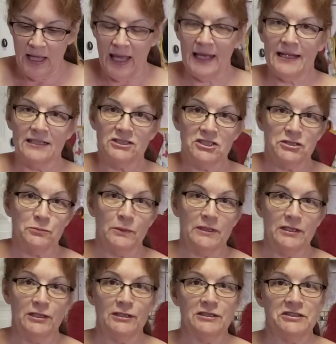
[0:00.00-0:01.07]
And I just
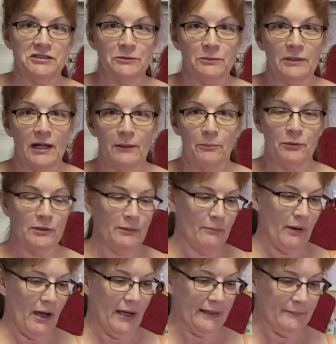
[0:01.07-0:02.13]
wanted you to see what I put in
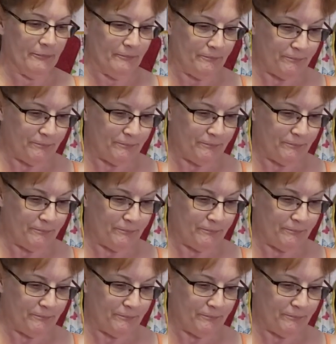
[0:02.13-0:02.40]
mine.